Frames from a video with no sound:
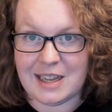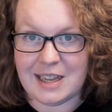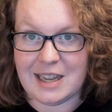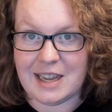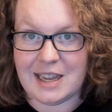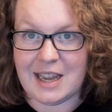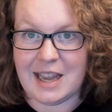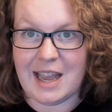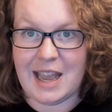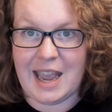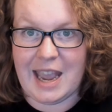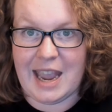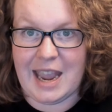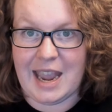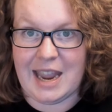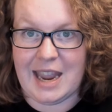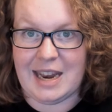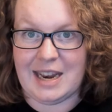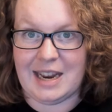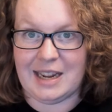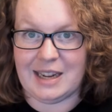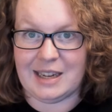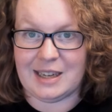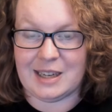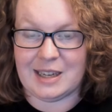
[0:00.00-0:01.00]
and
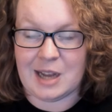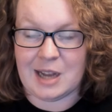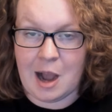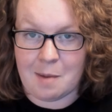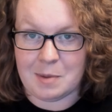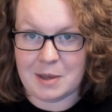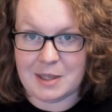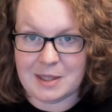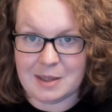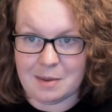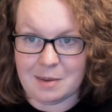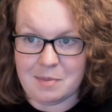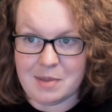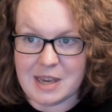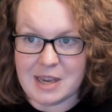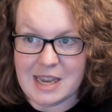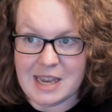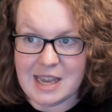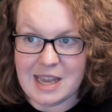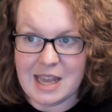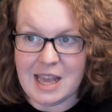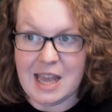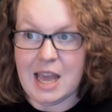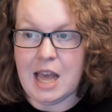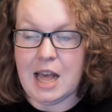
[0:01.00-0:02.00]
copy something
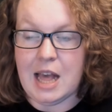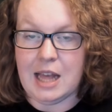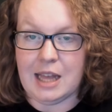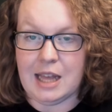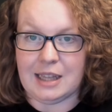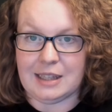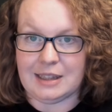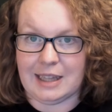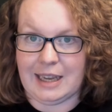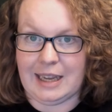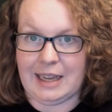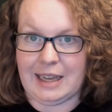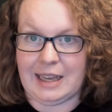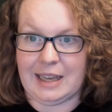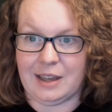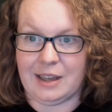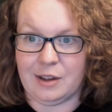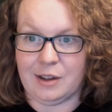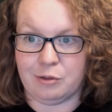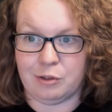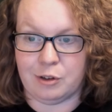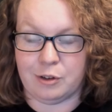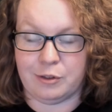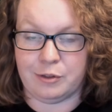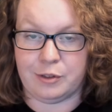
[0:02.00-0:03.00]
like
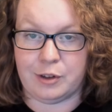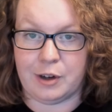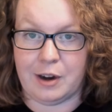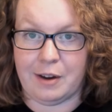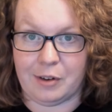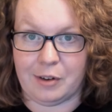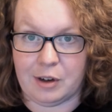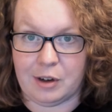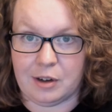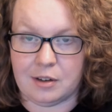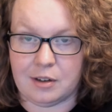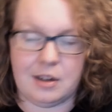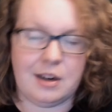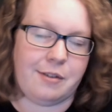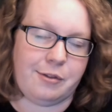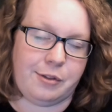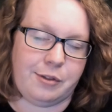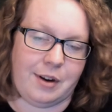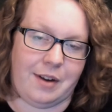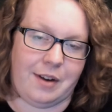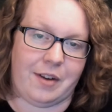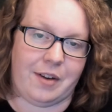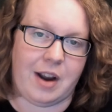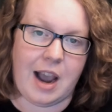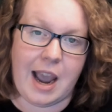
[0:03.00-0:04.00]
for forever. Not
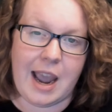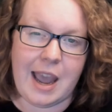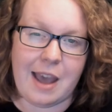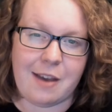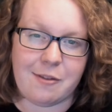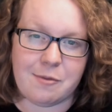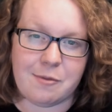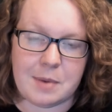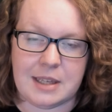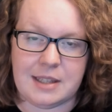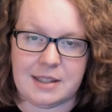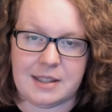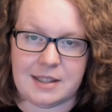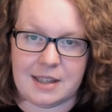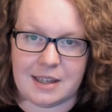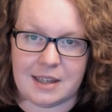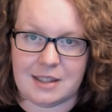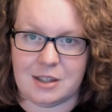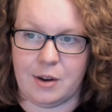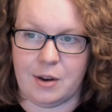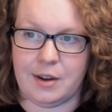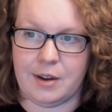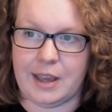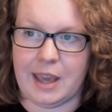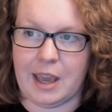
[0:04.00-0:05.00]
forever. I have mine set
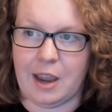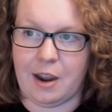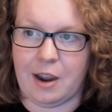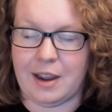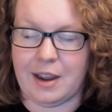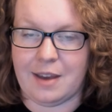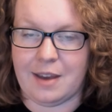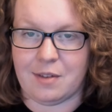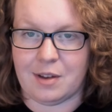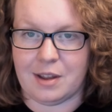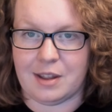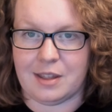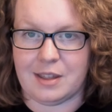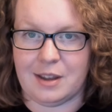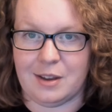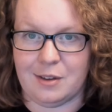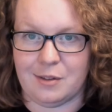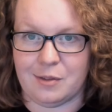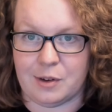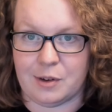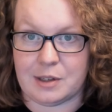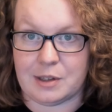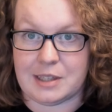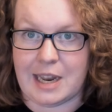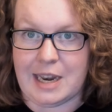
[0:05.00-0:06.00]
to carry everything for
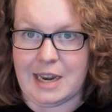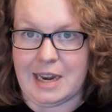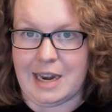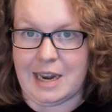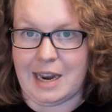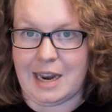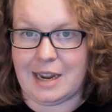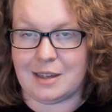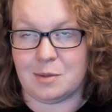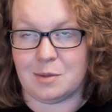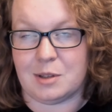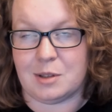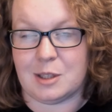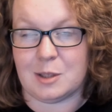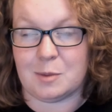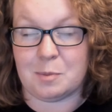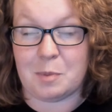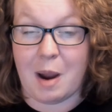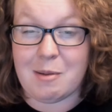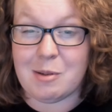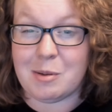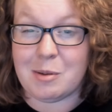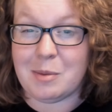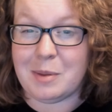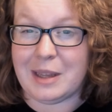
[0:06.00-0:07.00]
10 days, which is
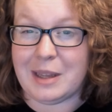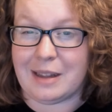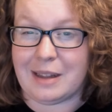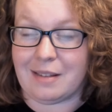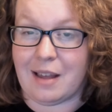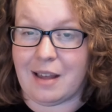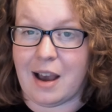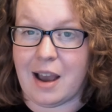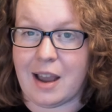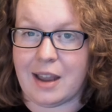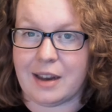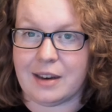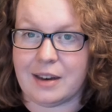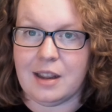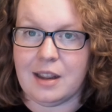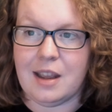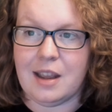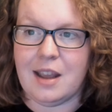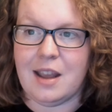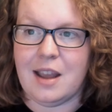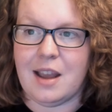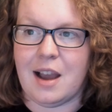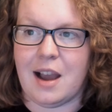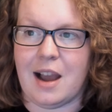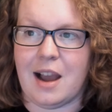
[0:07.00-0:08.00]
probably a lot.
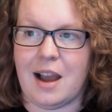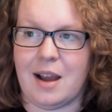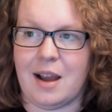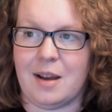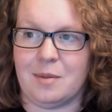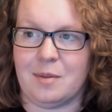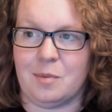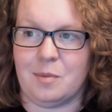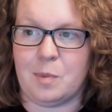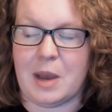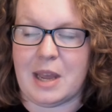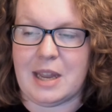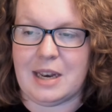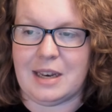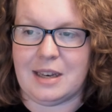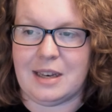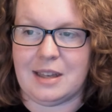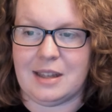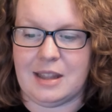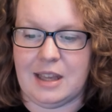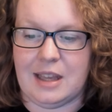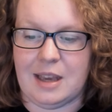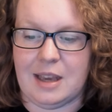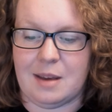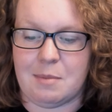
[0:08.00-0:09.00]
But
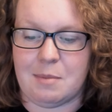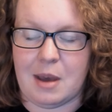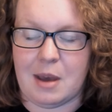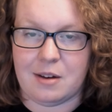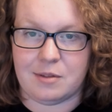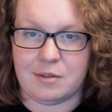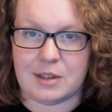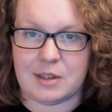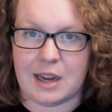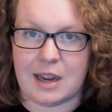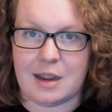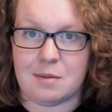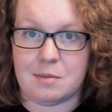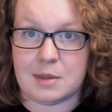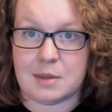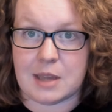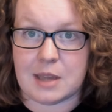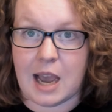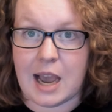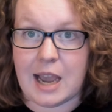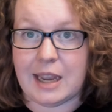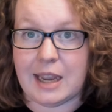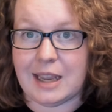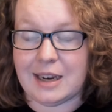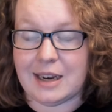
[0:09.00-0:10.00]
the amount of times I
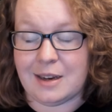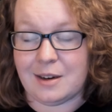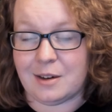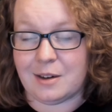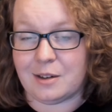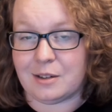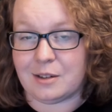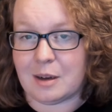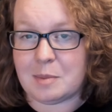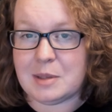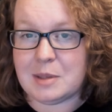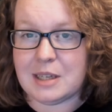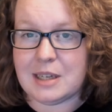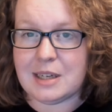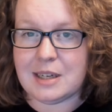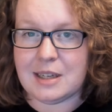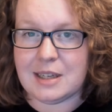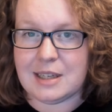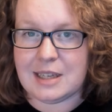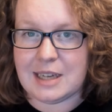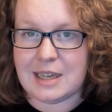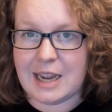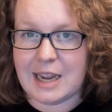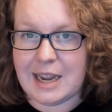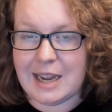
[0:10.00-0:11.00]
get interrupted in a
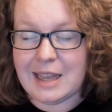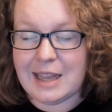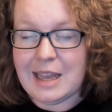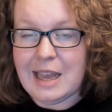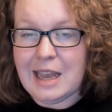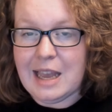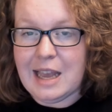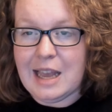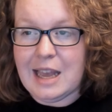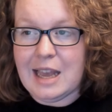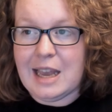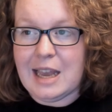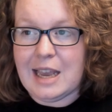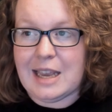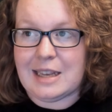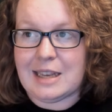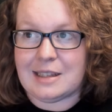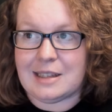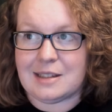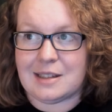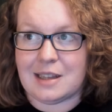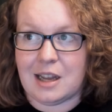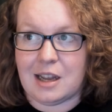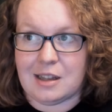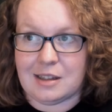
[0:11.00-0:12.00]
day is
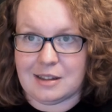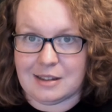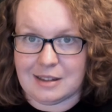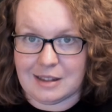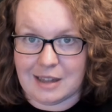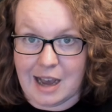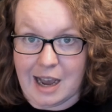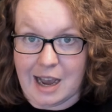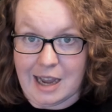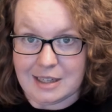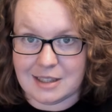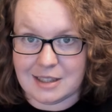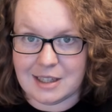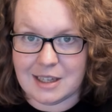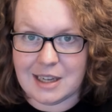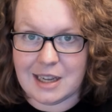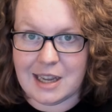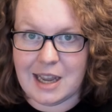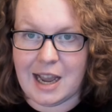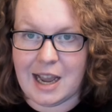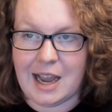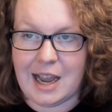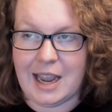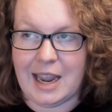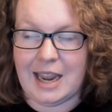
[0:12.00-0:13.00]
a lot.
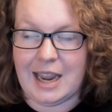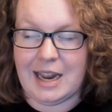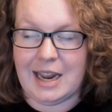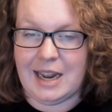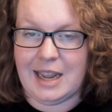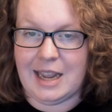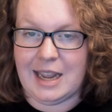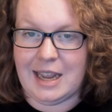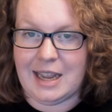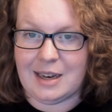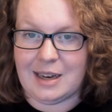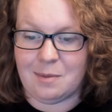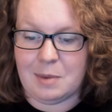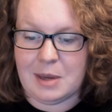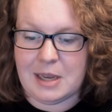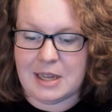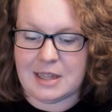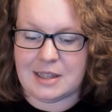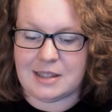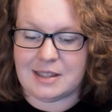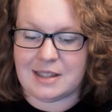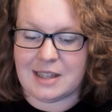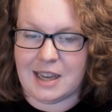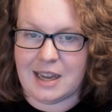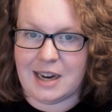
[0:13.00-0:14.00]
And it
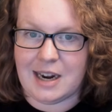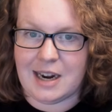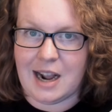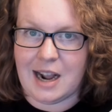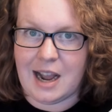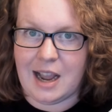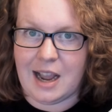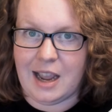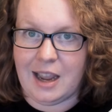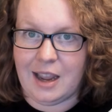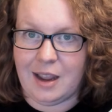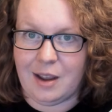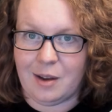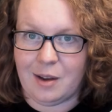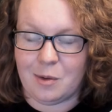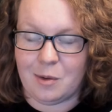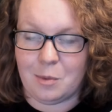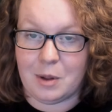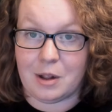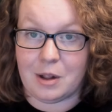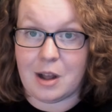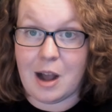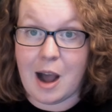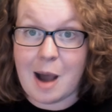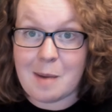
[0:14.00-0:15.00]
means that I will
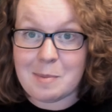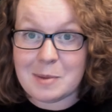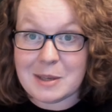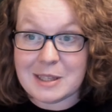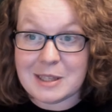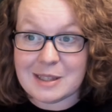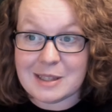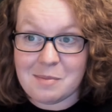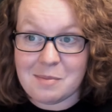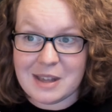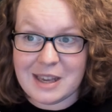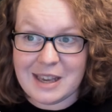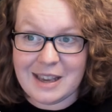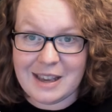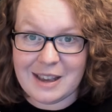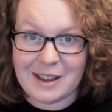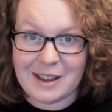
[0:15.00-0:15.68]
copy something,